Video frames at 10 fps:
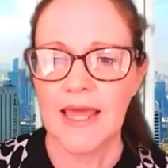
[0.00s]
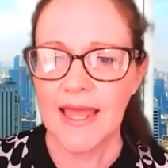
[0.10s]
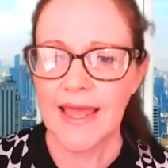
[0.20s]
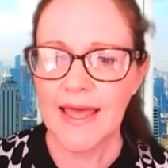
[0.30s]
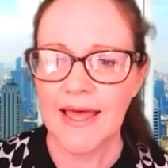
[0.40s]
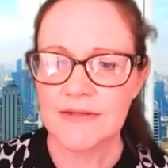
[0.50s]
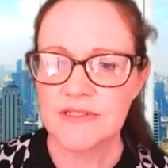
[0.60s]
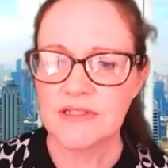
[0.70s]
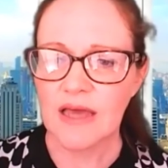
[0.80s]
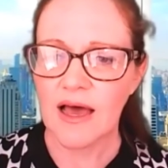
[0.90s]

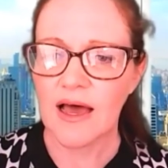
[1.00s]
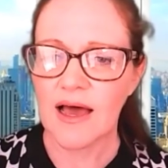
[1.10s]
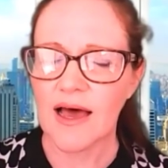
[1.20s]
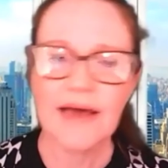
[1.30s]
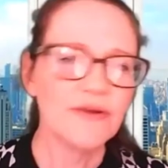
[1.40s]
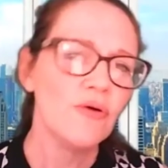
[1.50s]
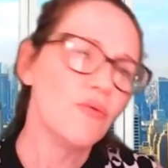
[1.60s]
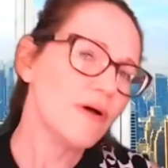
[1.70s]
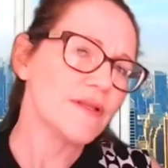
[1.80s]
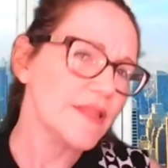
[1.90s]
And I don't
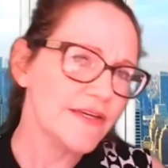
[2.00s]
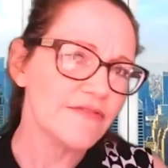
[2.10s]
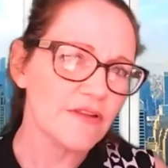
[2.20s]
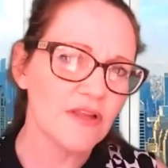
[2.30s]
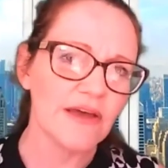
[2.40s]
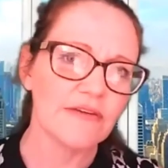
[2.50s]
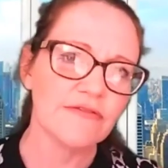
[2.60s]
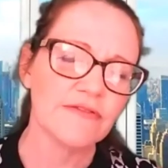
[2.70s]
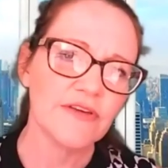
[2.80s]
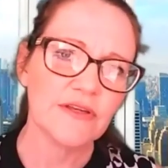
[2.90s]
want to live a
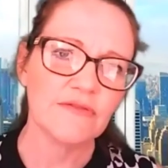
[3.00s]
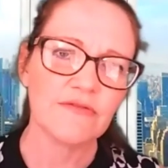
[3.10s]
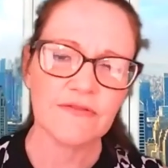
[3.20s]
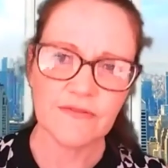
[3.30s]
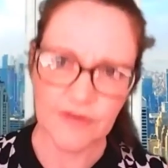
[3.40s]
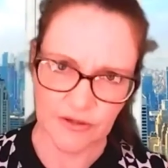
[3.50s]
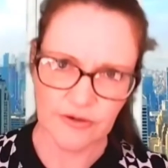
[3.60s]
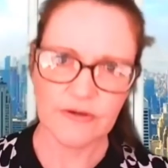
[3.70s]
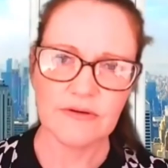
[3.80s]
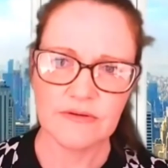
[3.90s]
life in
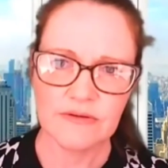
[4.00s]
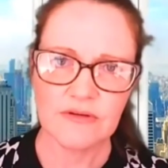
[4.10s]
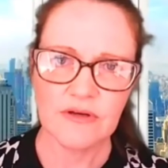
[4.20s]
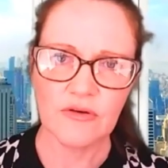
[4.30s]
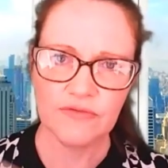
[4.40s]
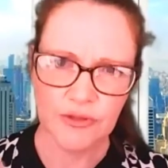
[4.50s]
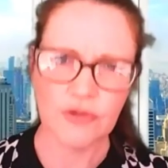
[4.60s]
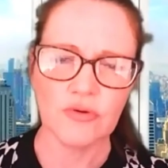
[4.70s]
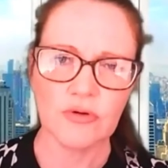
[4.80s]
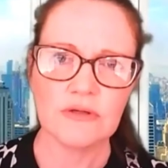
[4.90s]
fear of
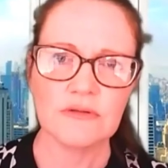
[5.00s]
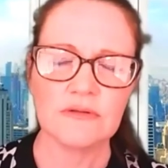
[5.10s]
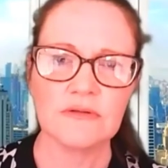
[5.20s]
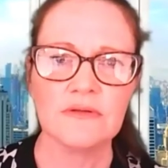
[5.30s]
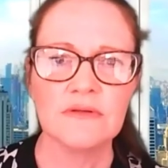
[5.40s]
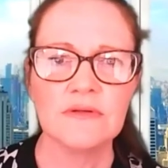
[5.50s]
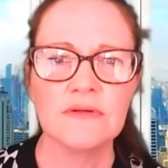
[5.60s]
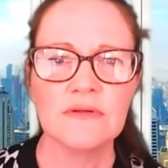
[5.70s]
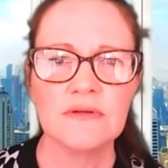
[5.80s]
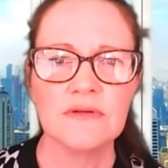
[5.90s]
you.
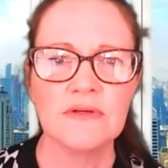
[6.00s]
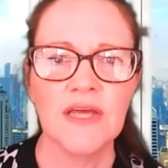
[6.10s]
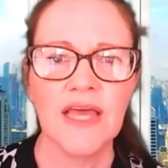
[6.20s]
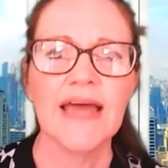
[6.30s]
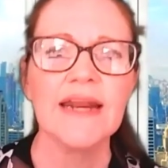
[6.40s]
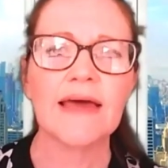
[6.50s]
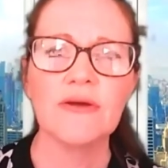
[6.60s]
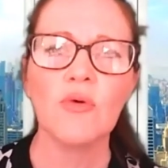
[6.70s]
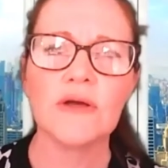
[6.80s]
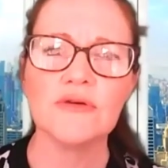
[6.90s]
And I
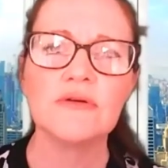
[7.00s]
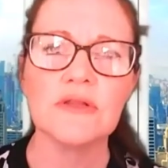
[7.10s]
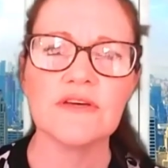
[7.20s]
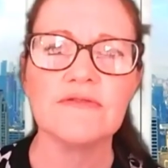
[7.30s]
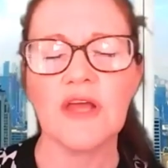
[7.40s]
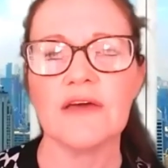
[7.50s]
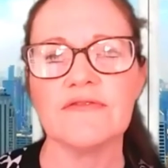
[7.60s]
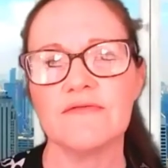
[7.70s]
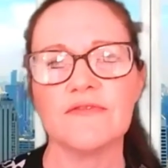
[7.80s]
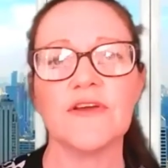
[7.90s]
don't want you to live a
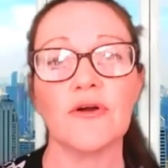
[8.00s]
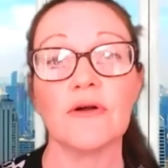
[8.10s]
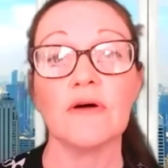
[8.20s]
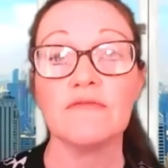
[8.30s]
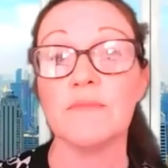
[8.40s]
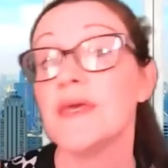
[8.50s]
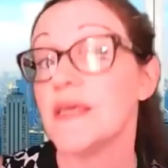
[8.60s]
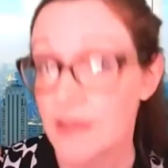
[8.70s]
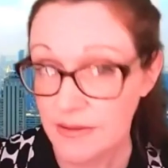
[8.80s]
life in fear of me.